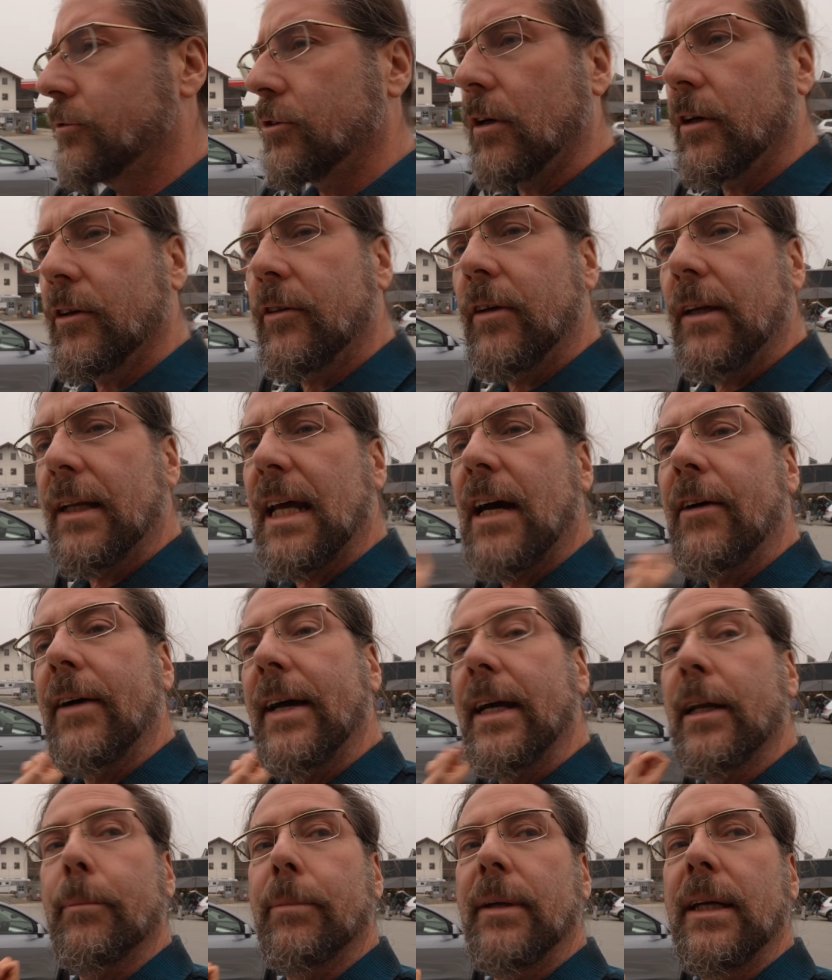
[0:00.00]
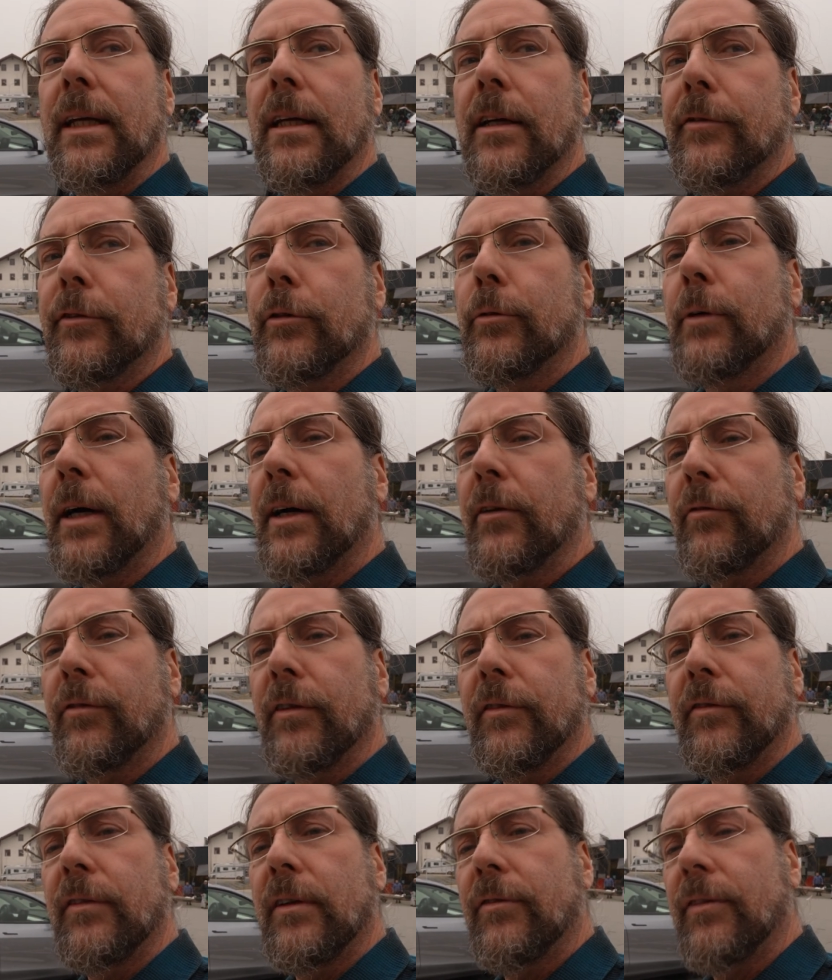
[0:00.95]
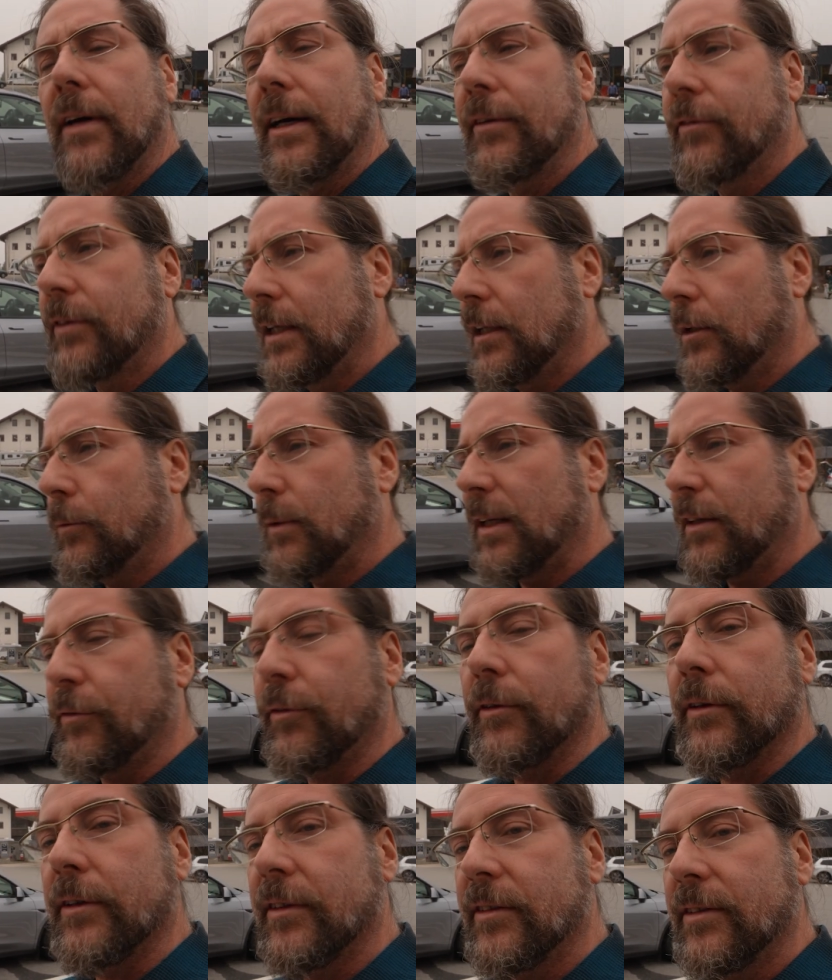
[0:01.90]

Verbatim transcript: Charging now, I had a peak of two hundred fifty-five kilowatt for a